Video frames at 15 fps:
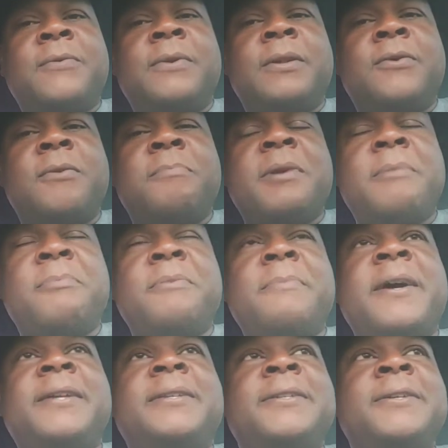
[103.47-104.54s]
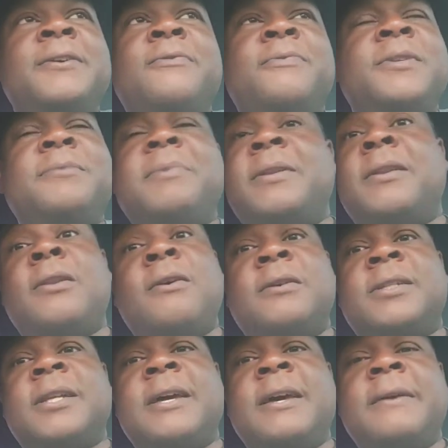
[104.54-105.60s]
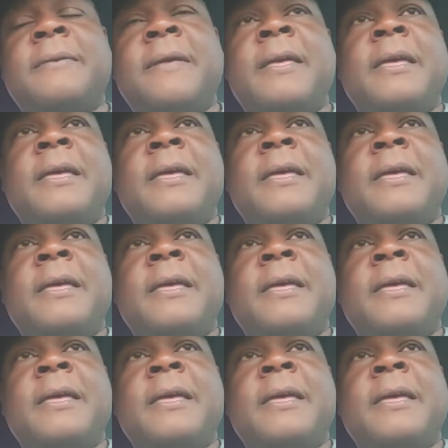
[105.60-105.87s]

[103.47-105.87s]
really remember myself. It's been a long time.